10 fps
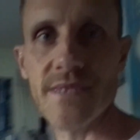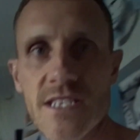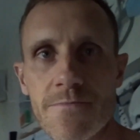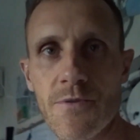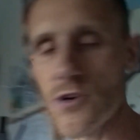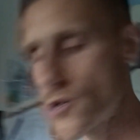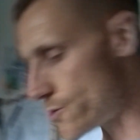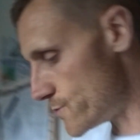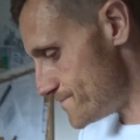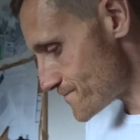You need to put a
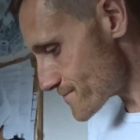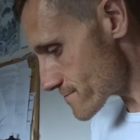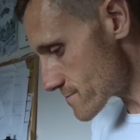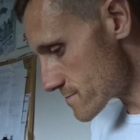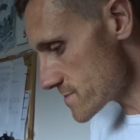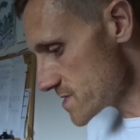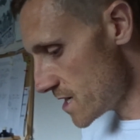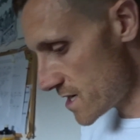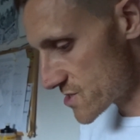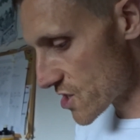new
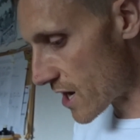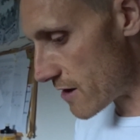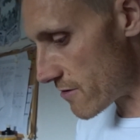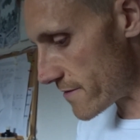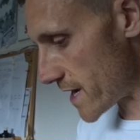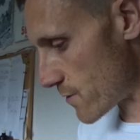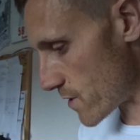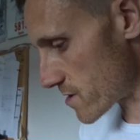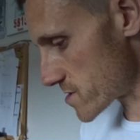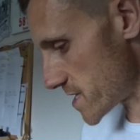tyre on that
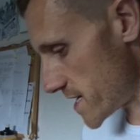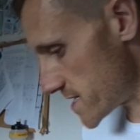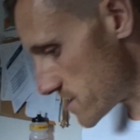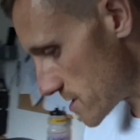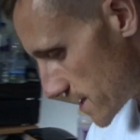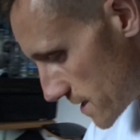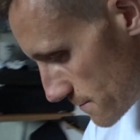one because it is looking a